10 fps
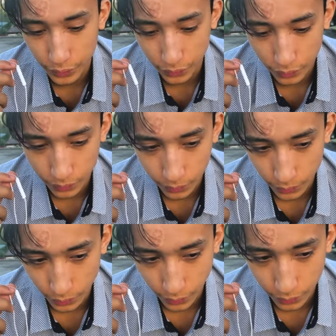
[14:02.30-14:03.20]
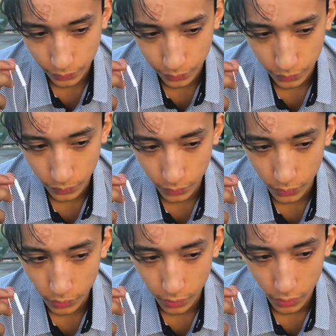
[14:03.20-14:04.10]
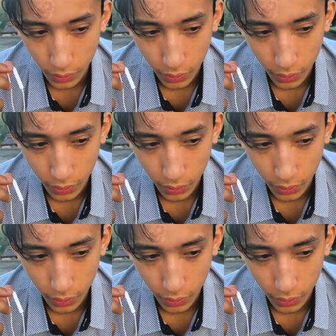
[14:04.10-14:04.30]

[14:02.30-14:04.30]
(no one is talking)